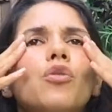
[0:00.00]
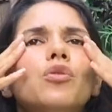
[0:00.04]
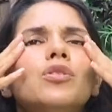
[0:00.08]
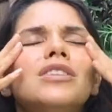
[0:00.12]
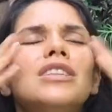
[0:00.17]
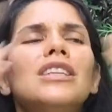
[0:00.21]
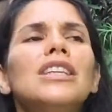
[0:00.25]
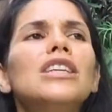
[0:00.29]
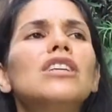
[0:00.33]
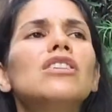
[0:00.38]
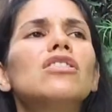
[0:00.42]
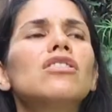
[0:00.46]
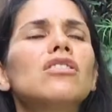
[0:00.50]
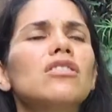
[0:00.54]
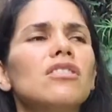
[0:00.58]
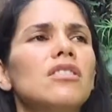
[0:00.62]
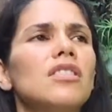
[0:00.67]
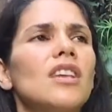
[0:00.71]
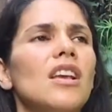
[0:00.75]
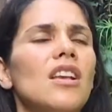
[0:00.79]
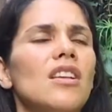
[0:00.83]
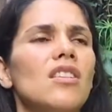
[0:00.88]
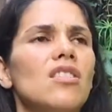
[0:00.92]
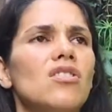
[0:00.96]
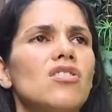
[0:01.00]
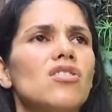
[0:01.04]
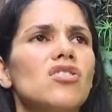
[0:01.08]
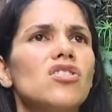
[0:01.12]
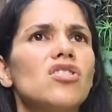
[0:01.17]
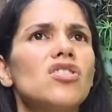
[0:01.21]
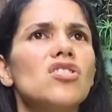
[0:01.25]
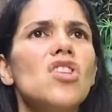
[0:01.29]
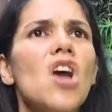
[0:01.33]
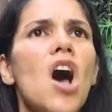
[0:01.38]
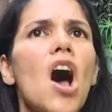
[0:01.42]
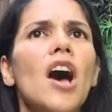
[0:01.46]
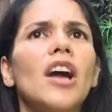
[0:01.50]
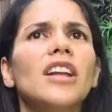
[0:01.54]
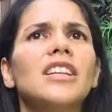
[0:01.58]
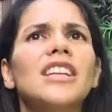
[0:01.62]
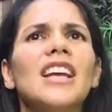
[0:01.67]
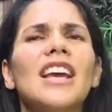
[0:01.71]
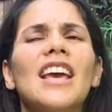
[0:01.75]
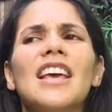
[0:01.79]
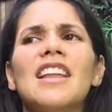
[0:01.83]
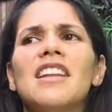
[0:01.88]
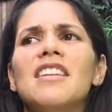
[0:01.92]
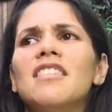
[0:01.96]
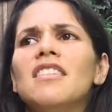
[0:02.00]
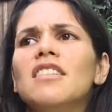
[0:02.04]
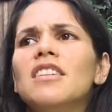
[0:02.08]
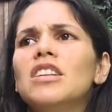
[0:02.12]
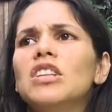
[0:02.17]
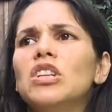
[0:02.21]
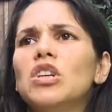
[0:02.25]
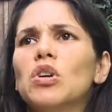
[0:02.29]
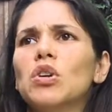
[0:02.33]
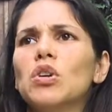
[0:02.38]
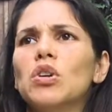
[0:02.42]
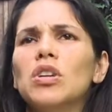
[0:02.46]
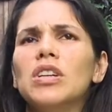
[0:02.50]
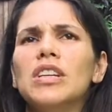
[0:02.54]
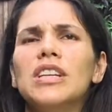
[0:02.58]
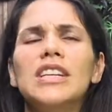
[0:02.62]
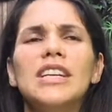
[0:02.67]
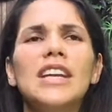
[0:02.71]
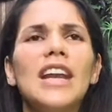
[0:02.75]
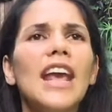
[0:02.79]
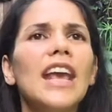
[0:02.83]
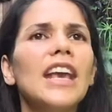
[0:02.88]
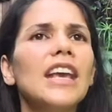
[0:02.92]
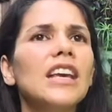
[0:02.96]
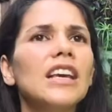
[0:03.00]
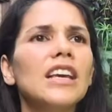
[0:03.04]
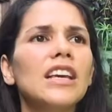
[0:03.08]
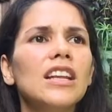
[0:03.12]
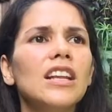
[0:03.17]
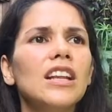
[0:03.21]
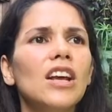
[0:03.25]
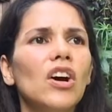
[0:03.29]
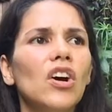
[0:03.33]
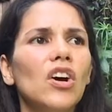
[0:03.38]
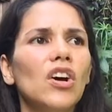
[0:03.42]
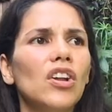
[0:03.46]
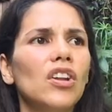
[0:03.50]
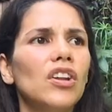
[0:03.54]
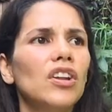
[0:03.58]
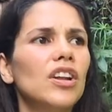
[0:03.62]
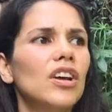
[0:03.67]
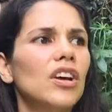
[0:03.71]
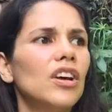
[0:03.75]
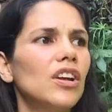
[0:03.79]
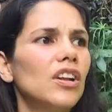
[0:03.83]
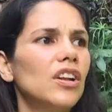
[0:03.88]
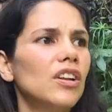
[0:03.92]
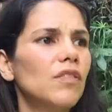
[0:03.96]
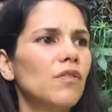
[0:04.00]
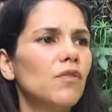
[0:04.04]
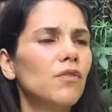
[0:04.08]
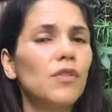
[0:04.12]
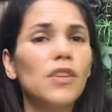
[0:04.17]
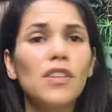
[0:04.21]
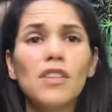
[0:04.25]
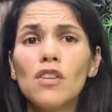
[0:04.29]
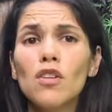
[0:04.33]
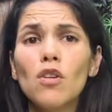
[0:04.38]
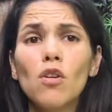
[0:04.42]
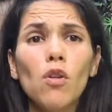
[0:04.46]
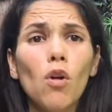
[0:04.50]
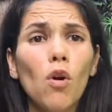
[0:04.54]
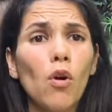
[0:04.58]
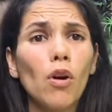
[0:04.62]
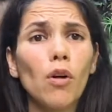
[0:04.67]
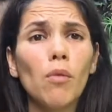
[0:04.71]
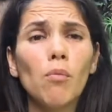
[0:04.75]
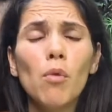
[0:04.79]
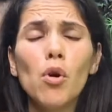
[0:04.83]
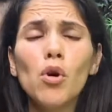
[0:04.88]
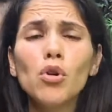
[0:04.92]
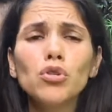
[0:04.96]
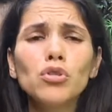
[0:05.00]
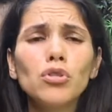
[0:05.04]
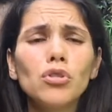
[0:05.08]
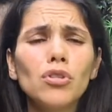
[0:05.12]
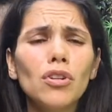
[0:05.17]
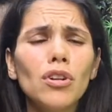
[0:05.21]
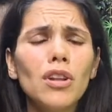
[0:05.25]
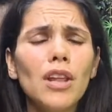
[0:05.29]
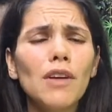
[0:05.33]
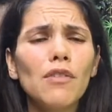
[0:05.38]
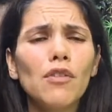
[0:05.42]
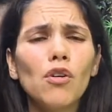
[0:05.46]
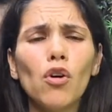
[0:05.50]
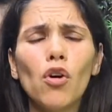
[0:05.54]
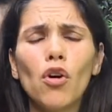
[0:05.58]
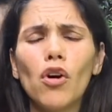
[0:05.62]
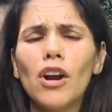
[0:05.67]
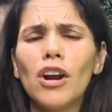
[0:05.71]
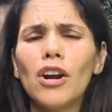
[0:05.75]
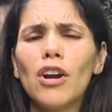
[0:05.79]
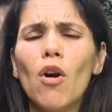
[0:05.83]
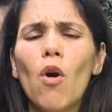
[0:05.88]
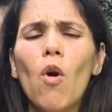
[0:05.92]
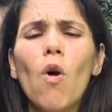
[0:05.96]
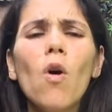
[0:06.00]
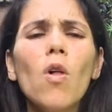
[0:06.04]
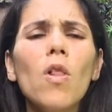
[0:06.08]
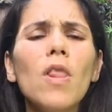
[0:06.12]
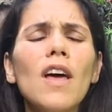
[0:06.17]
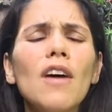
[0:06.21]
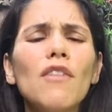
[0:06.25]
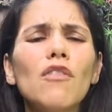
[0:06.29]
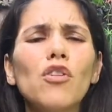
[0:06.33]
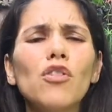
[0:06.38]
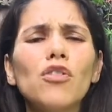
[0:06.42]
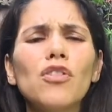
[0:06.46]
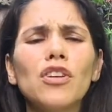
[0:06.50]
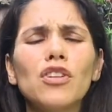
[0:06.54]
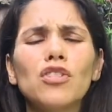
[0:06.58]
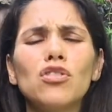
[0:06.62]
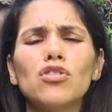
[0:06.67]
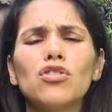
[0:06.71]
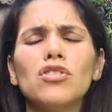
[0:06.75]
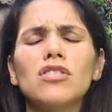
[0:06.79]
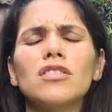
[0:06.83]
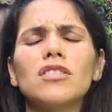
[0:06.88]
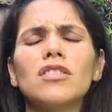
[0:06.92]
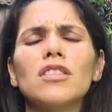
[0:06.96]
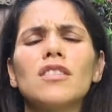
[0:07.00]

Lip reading: tears and snot, and you're naked on a physical or emotional level or on all levels, and you're just